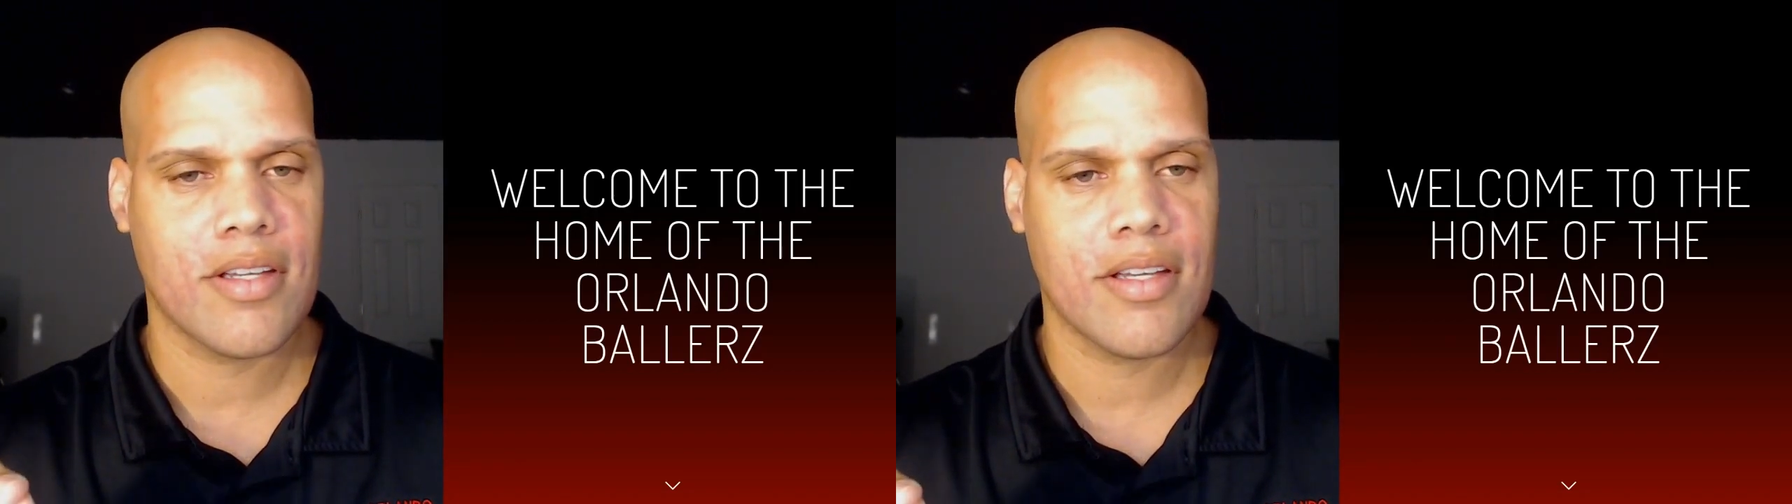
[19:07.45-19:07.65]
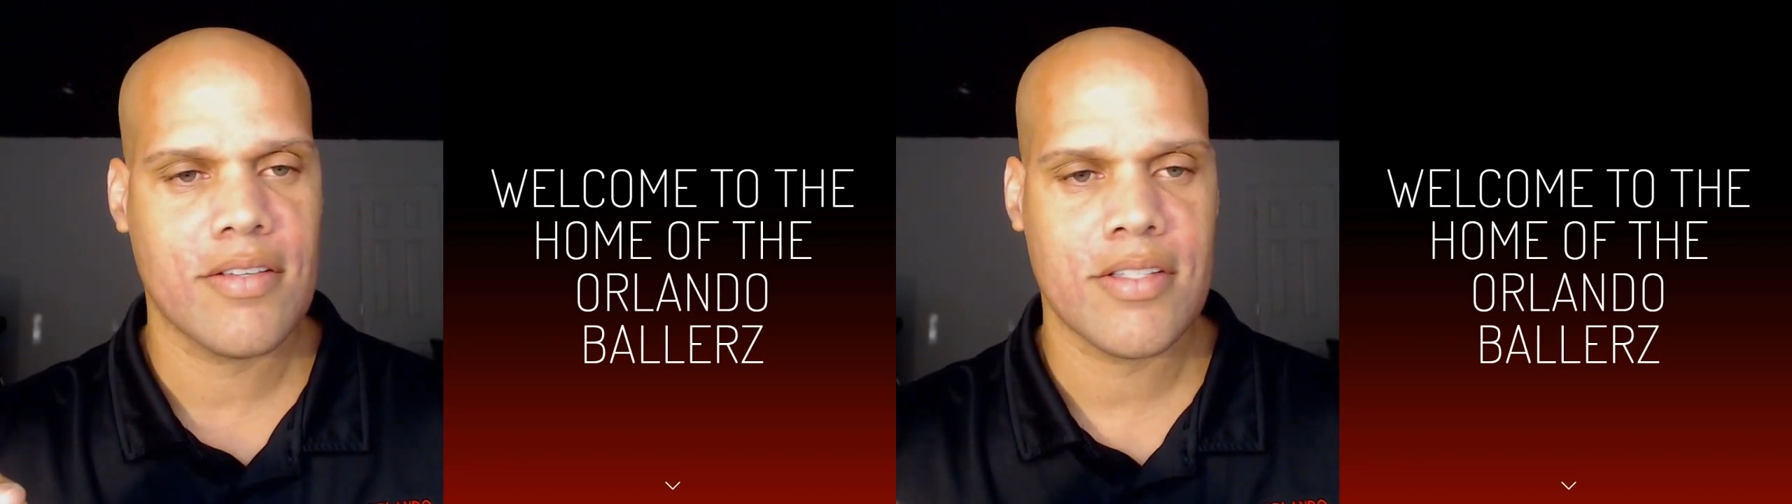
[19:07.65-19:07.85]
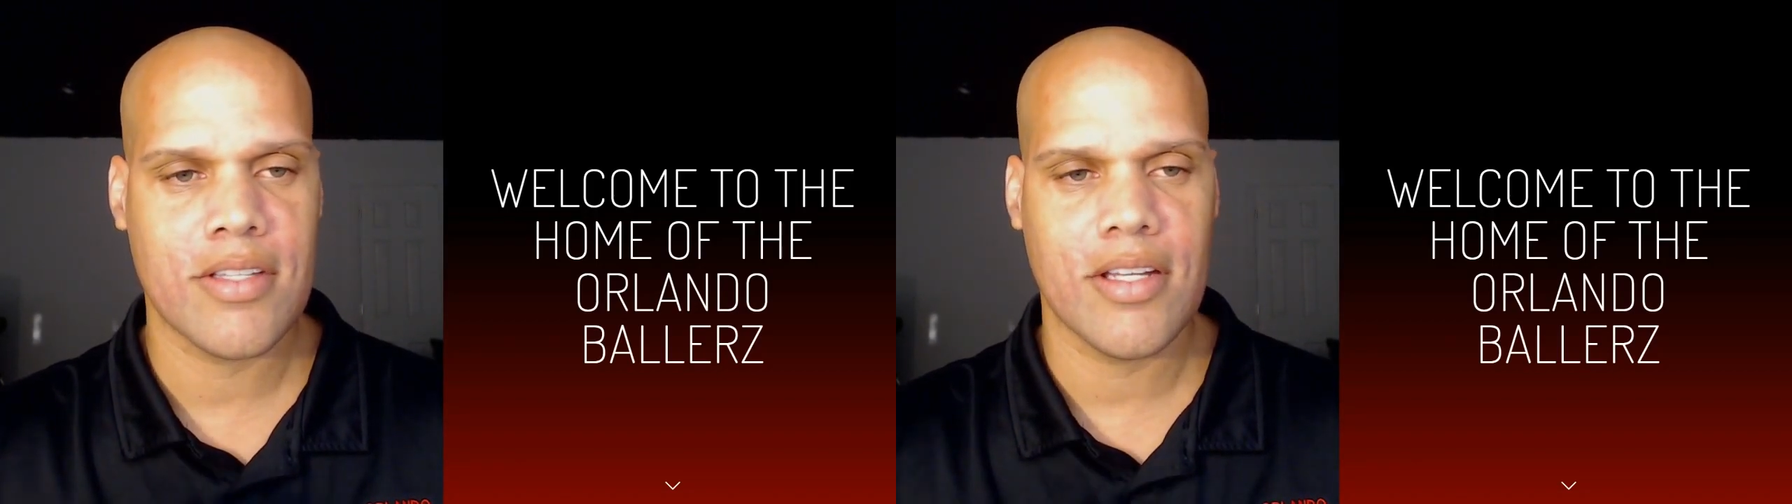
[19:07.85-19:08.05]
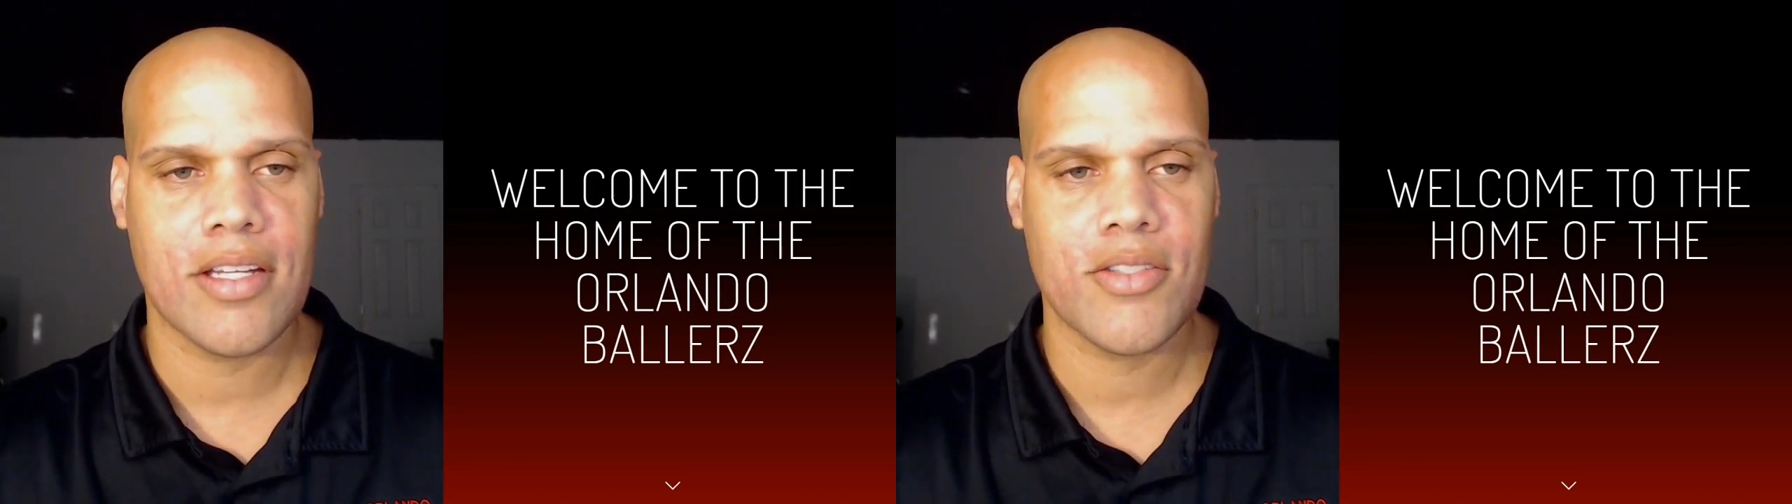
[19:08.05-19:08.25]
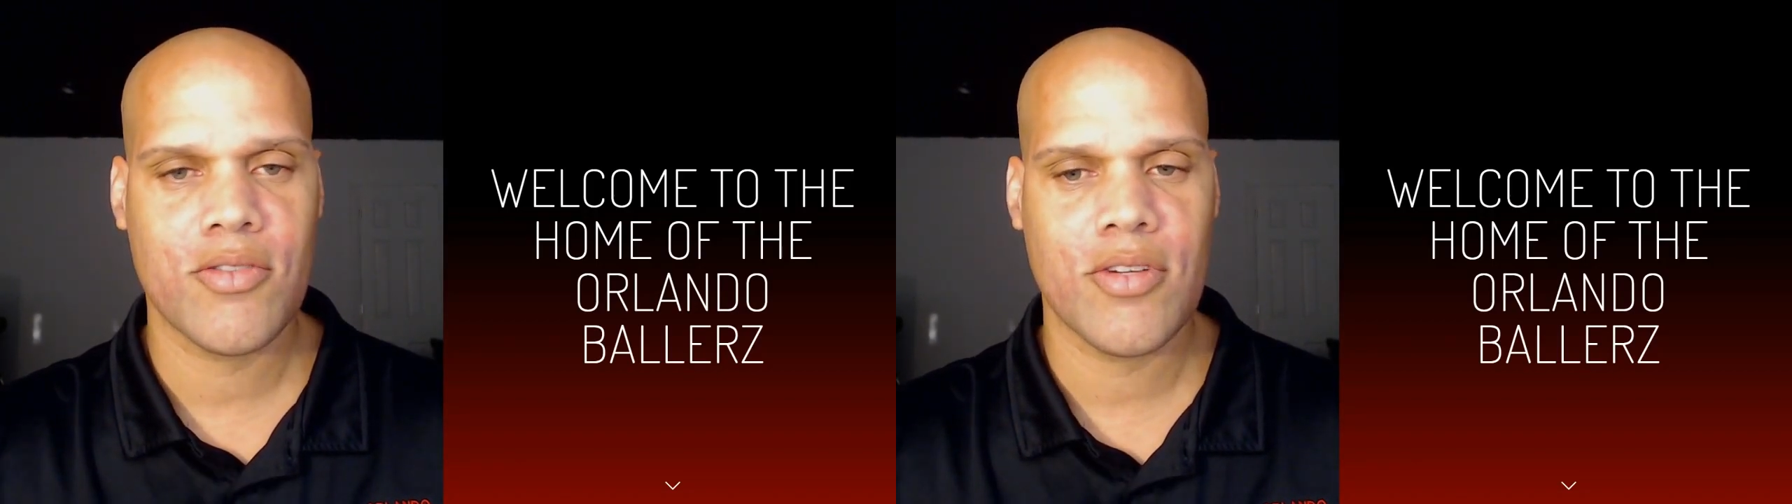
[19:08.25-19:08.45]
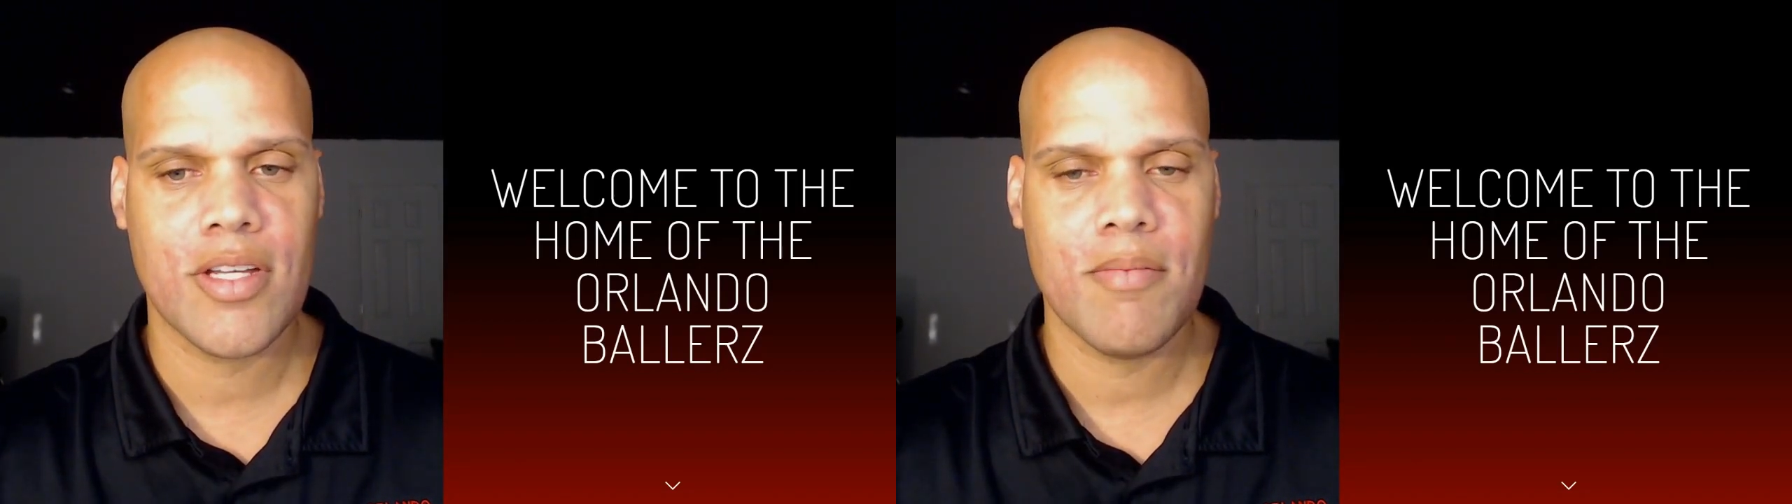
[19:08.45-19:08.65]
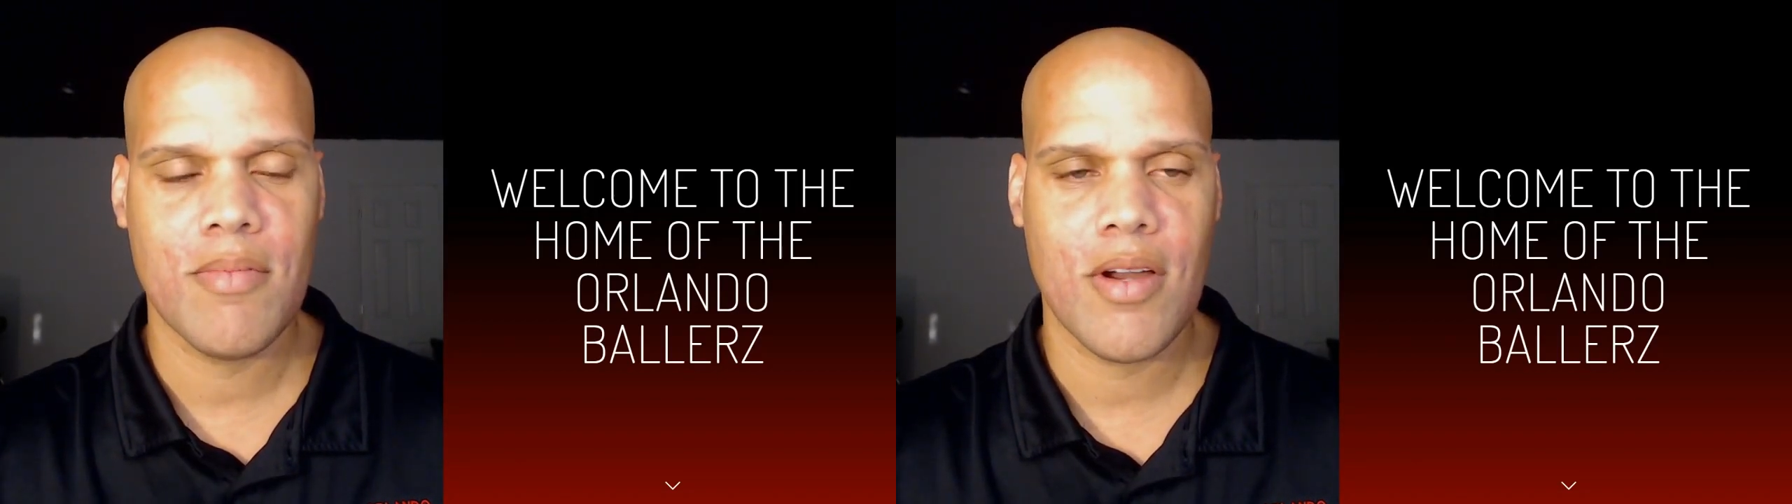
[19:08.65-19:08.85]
see you next stream.